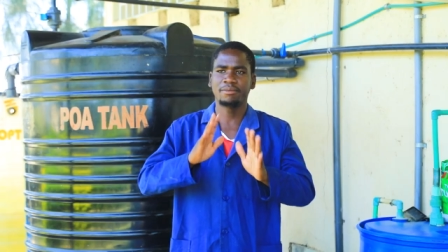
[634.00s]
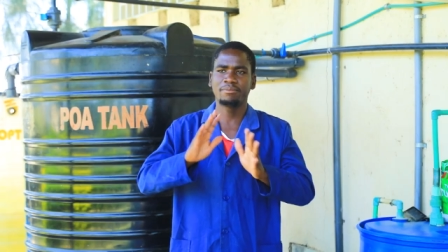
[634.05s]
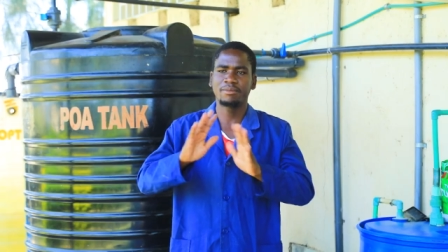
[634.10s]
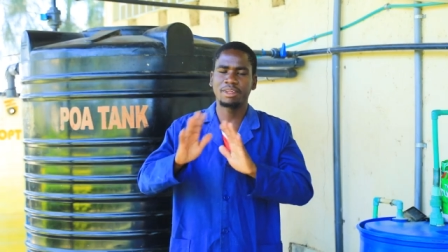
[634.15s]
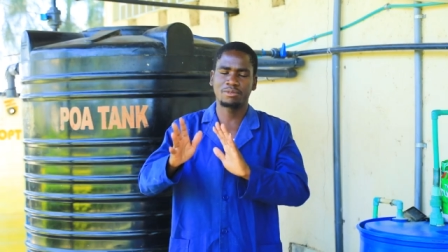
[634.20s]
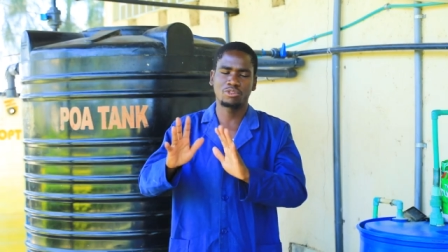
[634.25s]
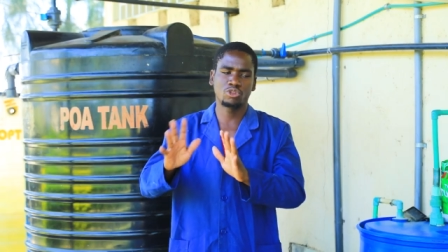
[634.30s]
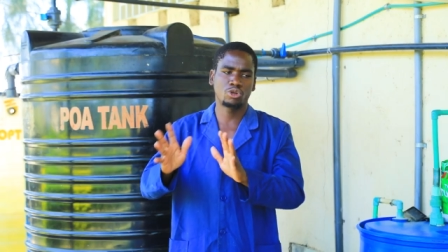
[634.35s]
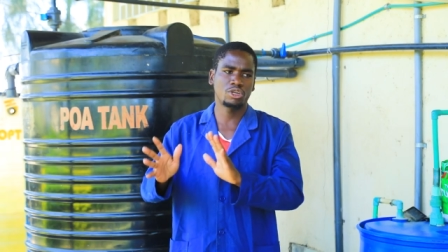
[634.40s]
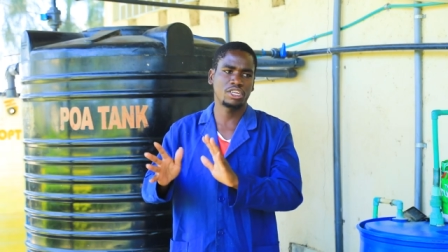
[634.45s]

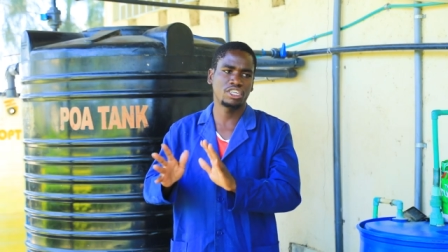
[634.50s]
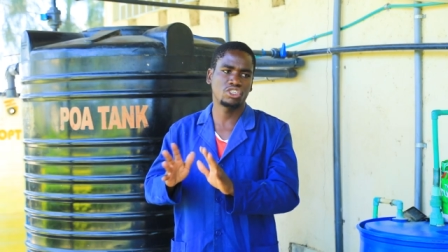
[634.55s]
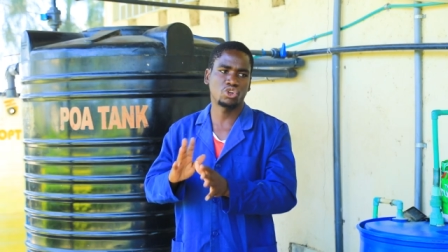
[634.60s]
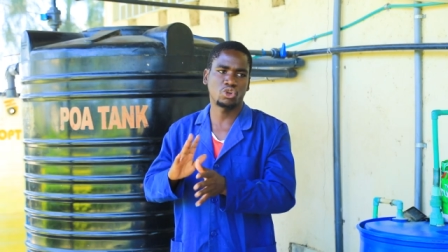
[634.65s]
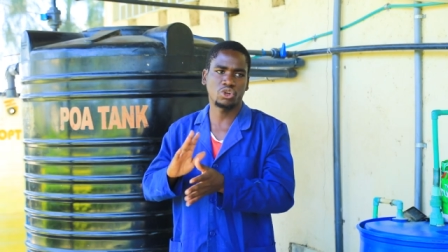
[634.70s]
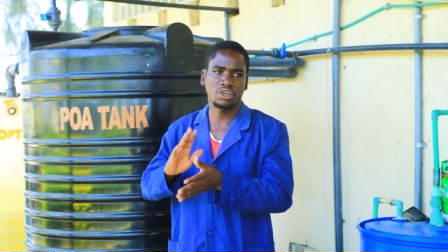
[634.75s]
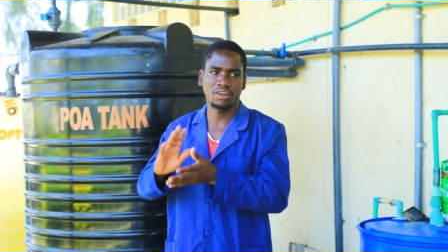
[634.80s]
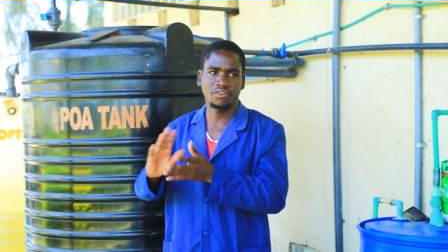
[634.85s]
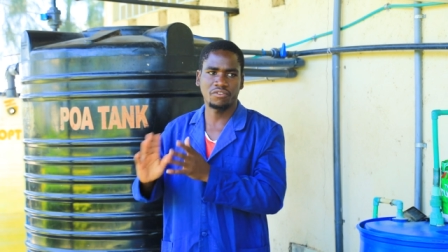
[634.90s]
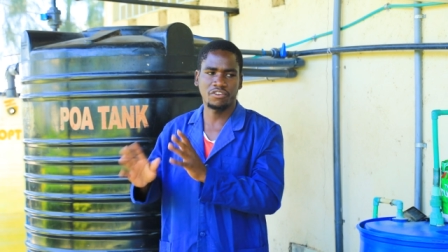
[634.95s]
in-depth knowledge
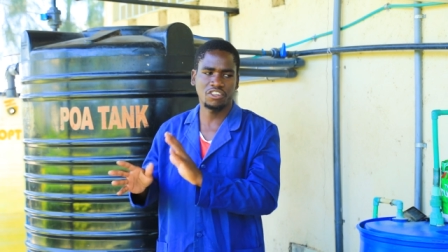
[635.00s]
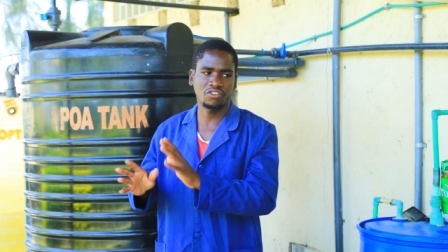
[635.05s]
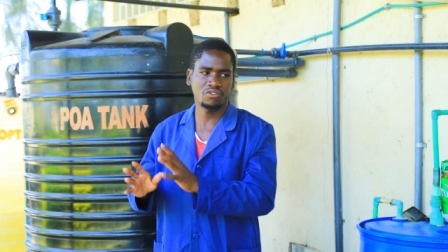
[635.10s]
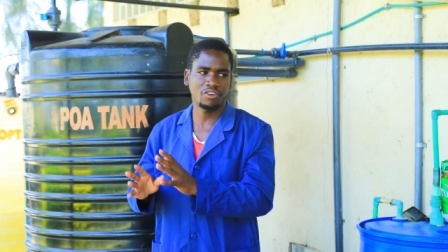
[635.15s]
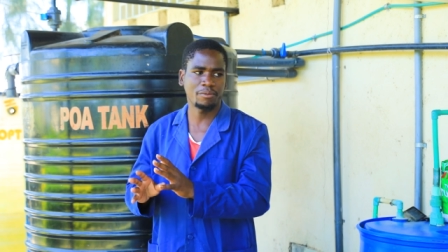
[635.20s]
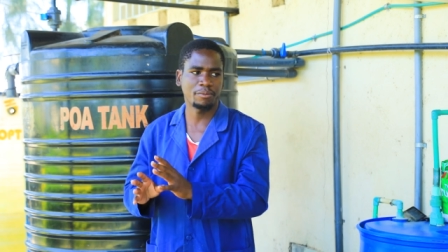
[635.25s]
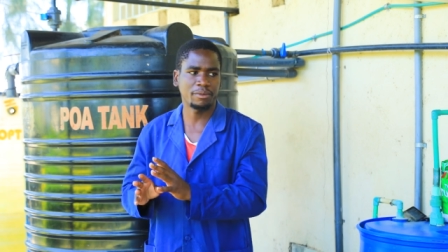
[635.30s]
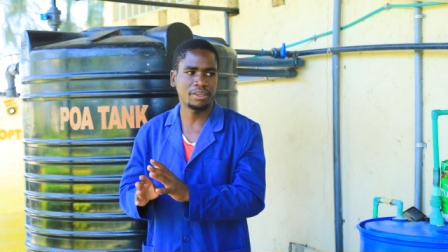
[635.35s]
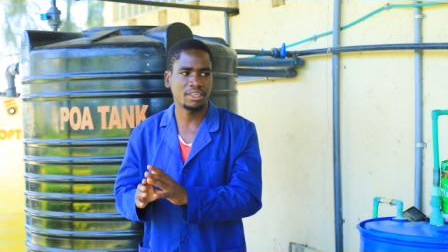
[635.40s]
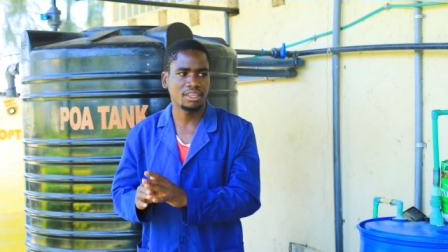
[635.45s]
on fish
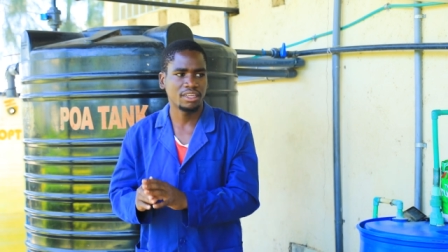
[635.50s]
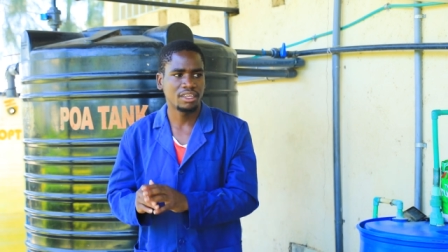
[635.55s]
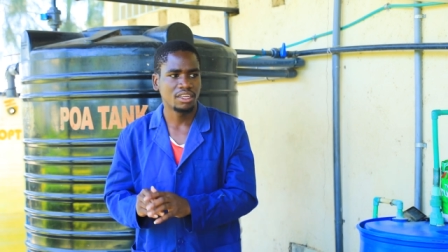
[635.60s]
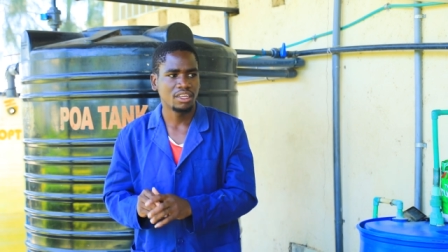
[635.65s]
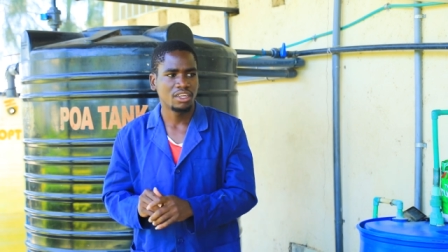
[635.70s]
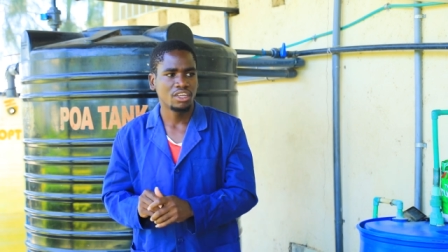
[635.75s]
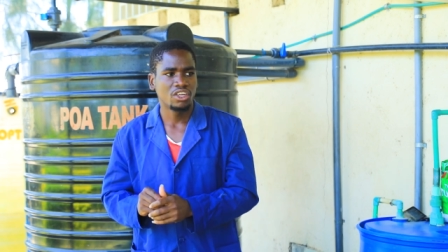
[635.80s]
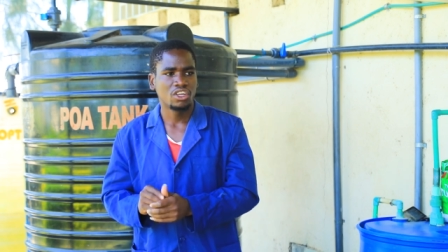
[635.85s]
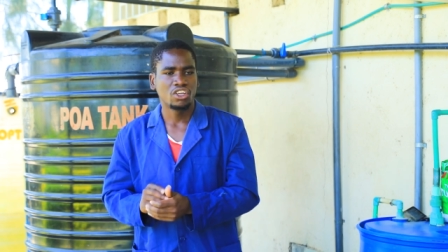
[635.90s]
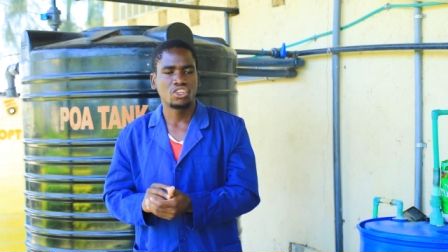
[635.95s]
farming.
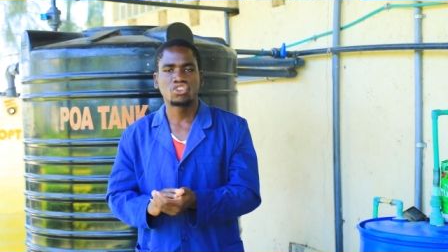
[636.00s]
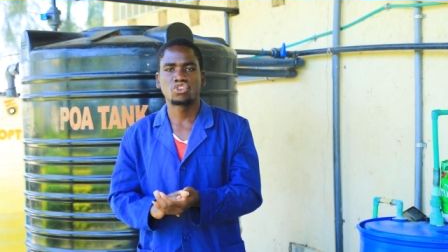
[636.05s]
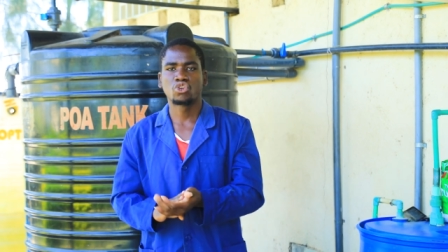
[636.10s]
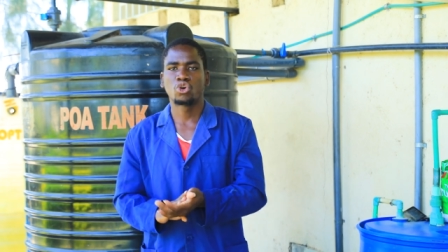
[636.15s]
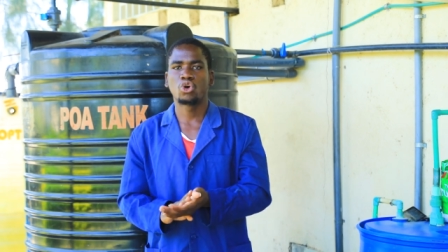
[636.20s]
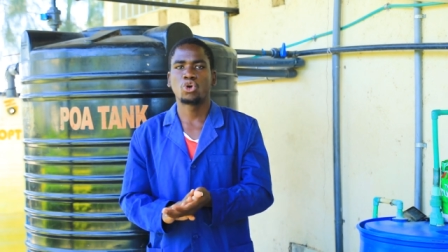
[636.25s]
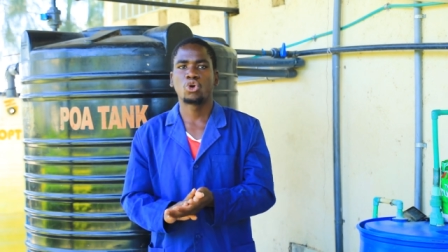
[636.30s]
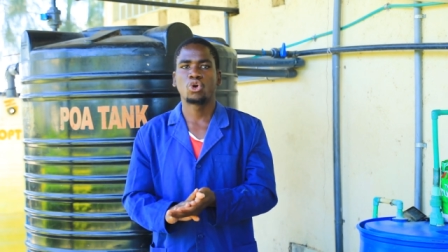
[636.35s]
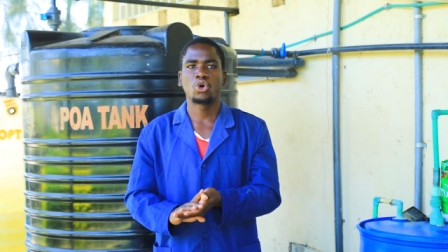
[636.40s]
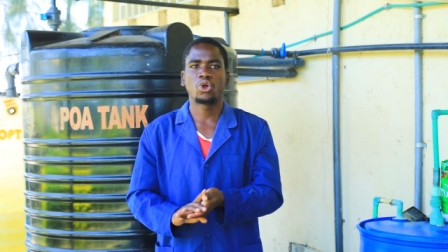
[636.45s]

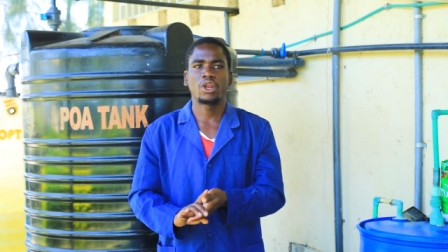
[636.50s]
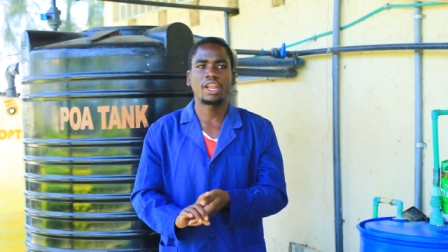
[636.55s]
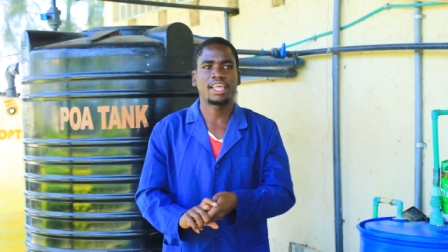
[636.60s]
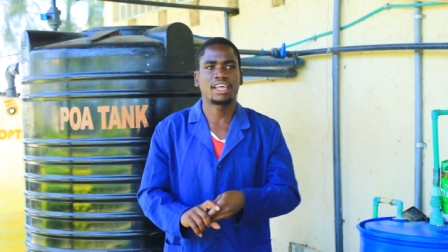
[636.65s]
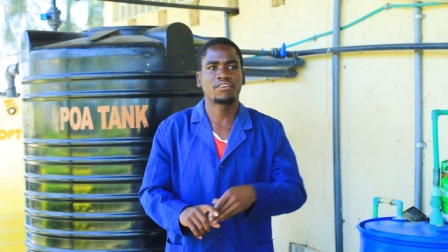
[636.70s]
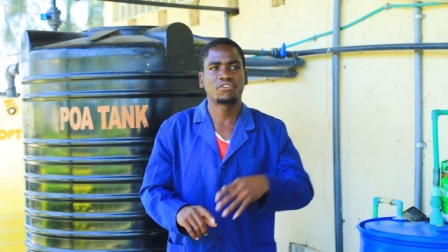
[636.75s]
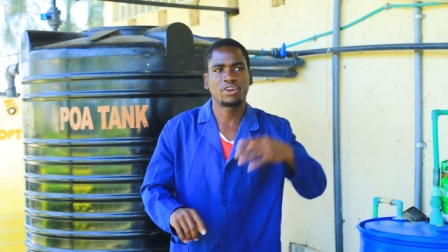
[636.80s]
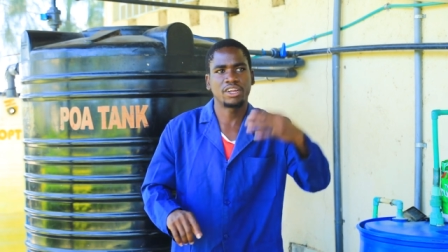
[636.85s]
So like,